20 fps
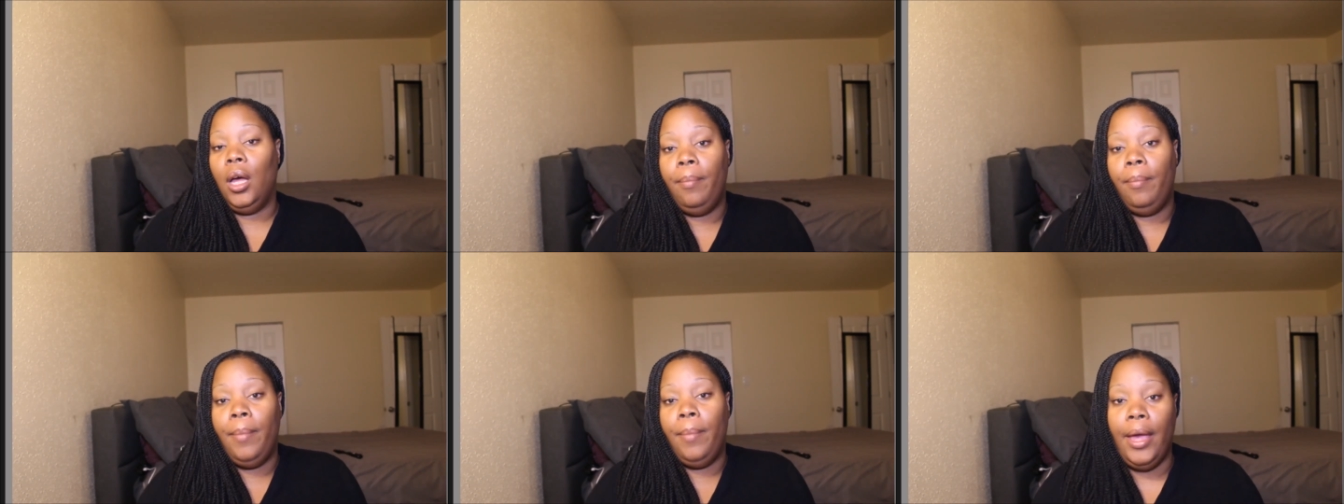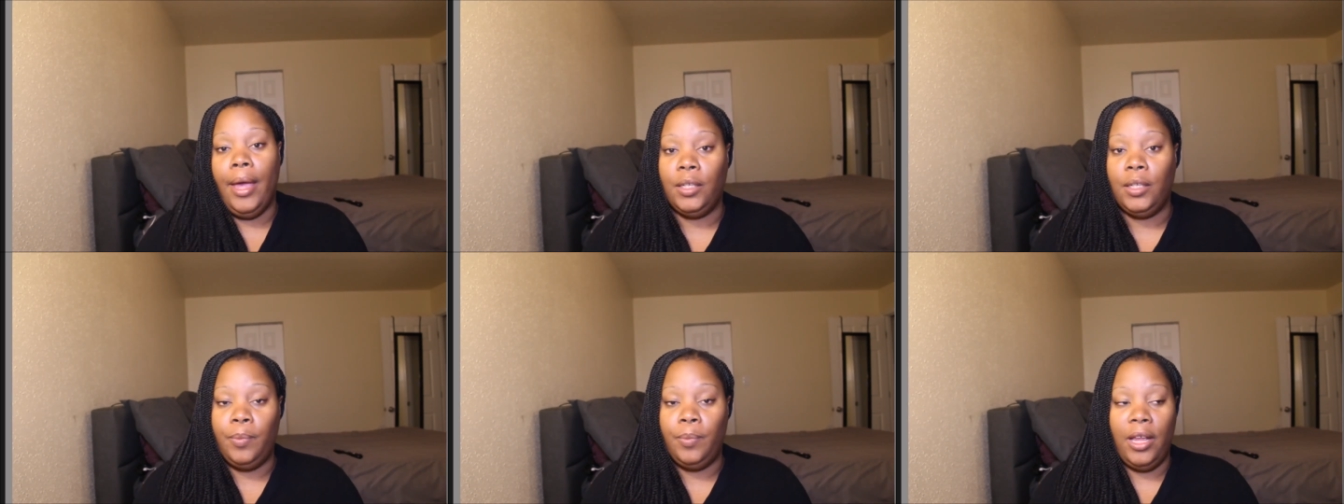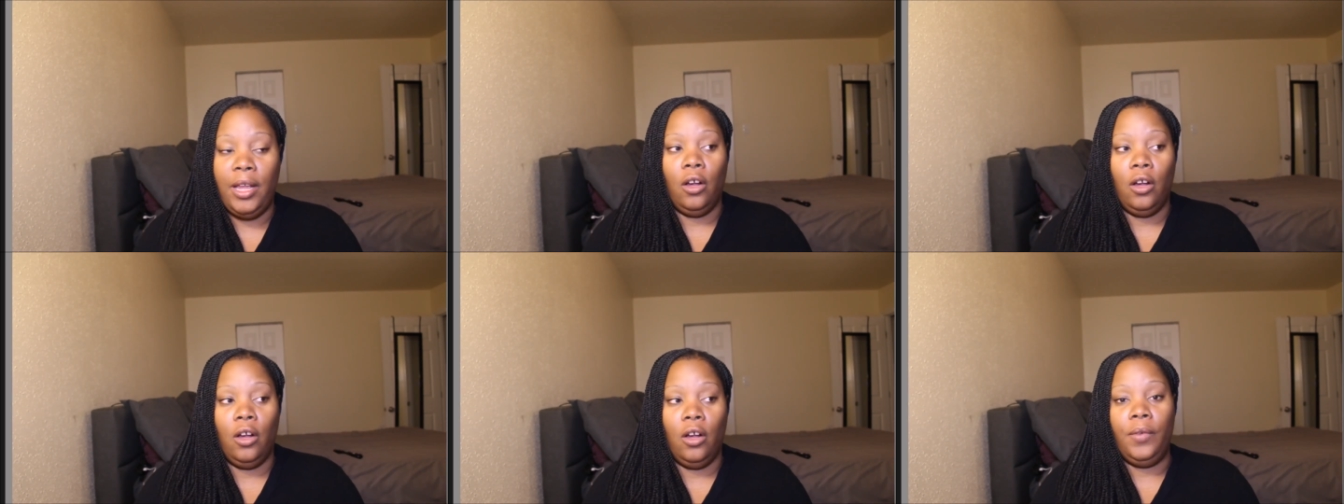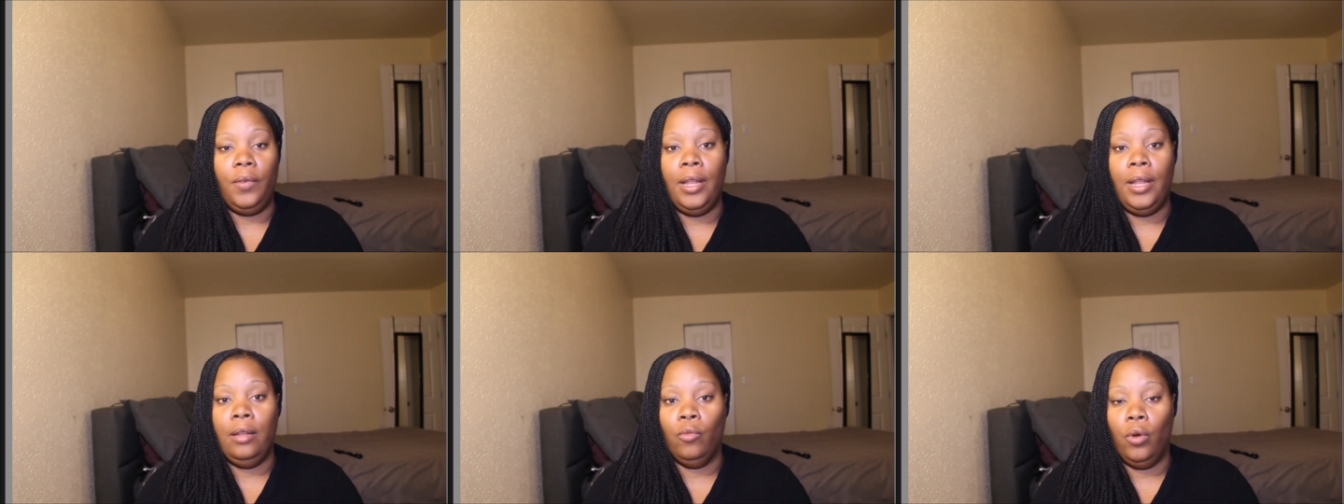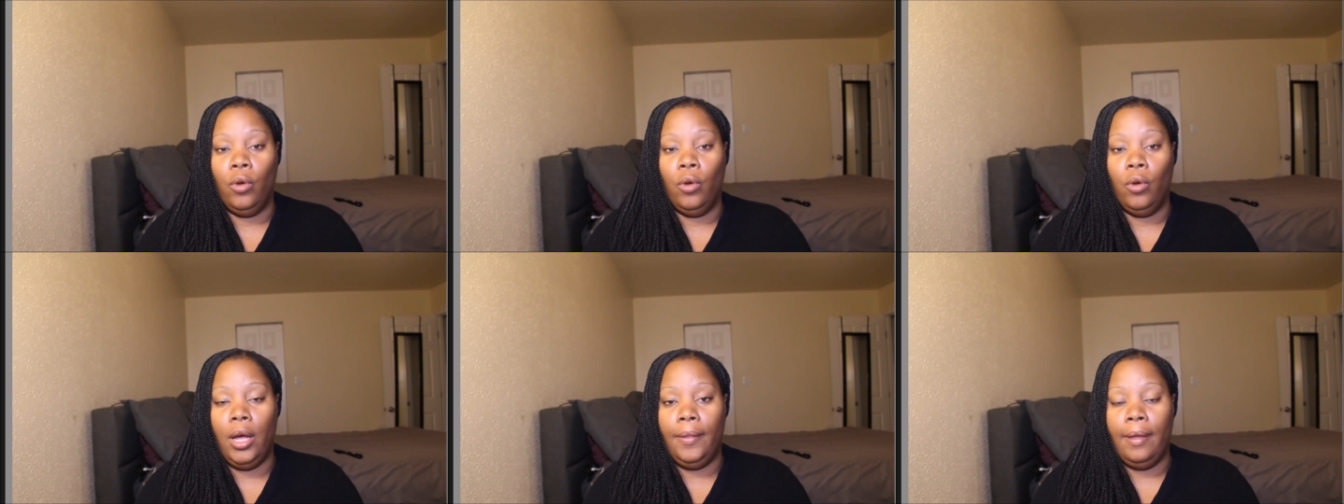Mae sped off in
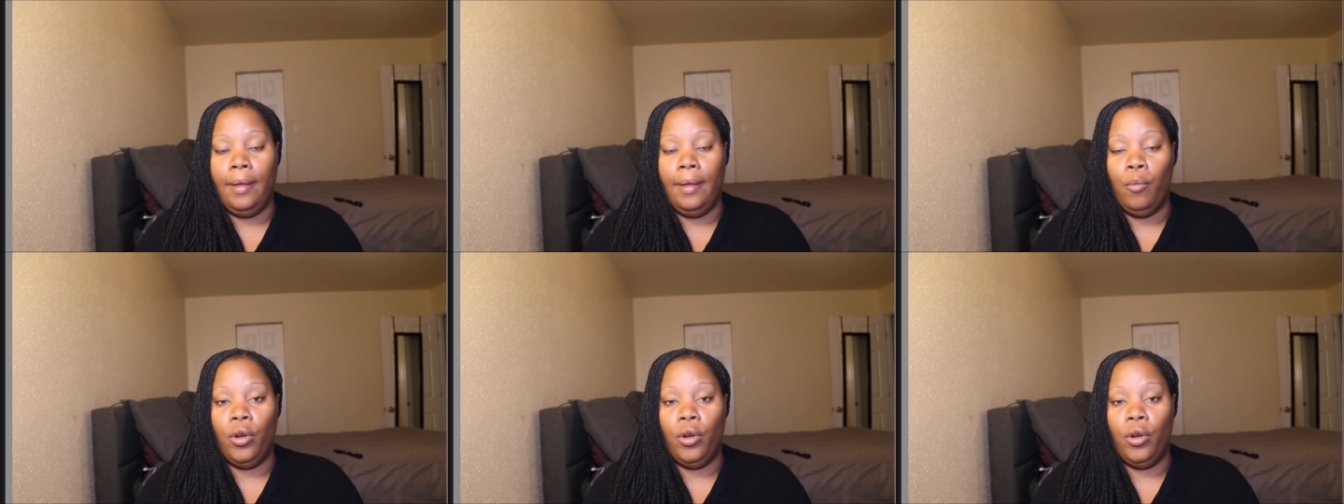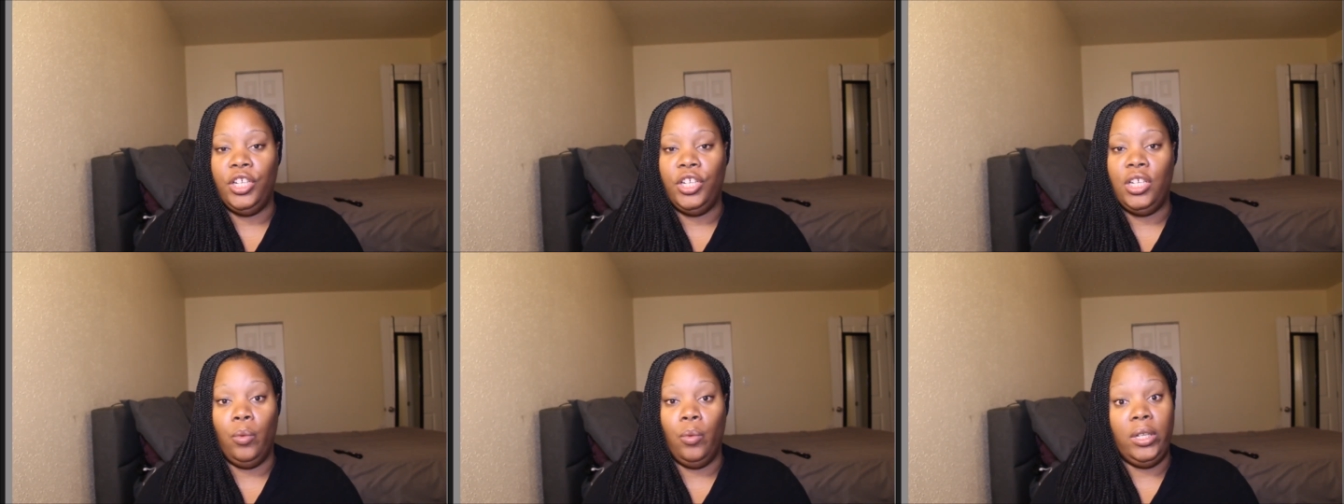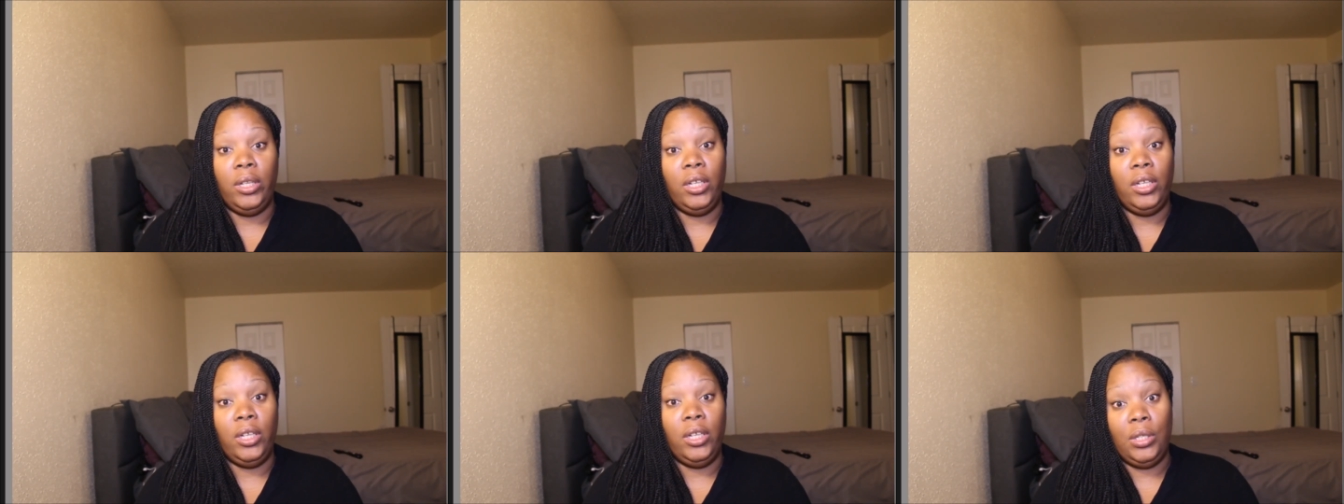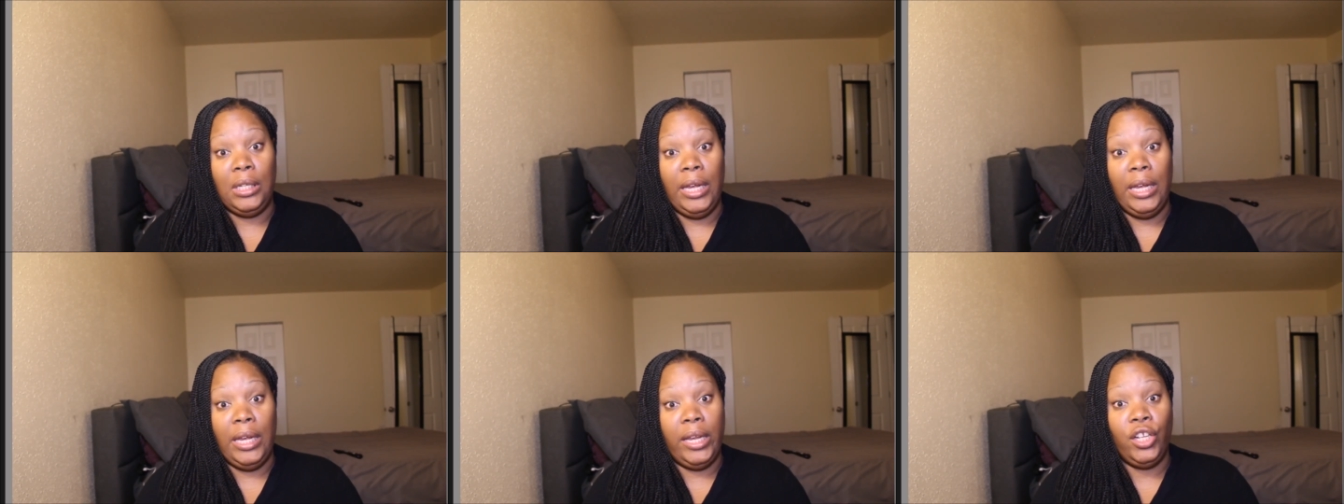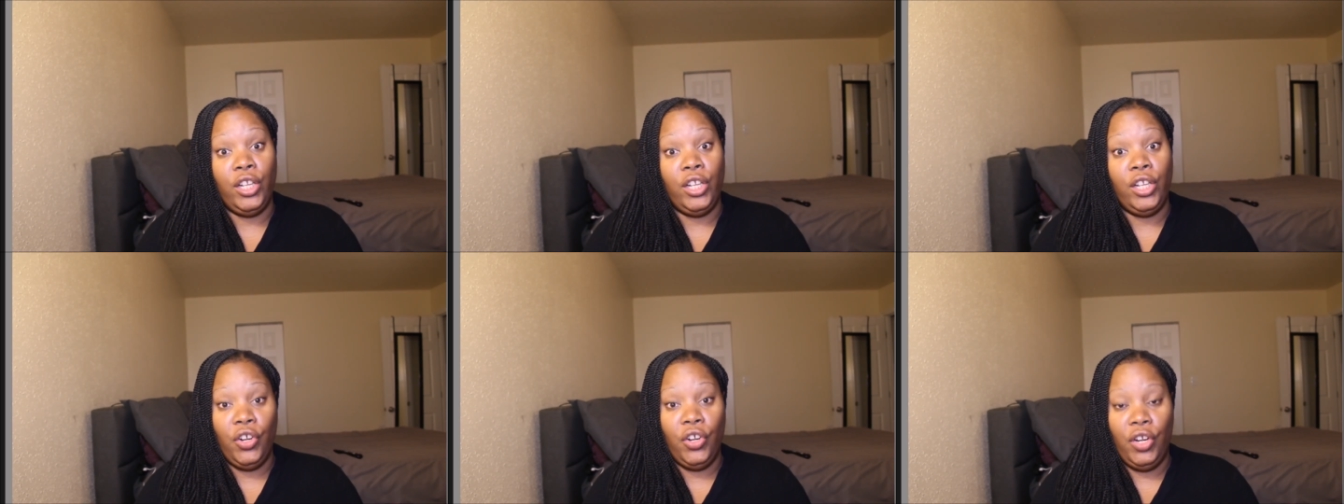that morning. She went to go see an
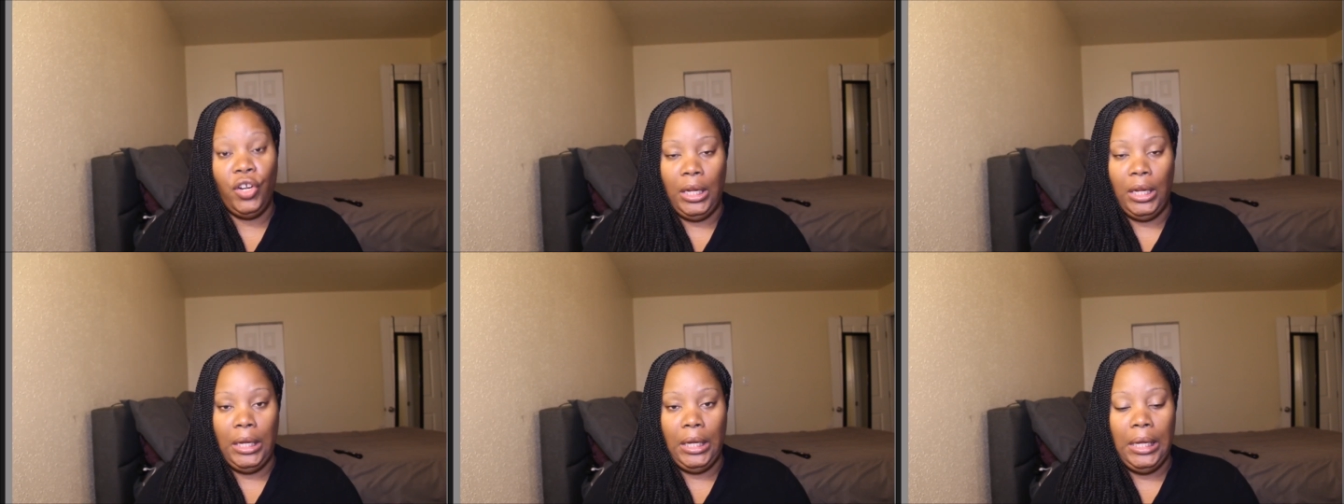attorney.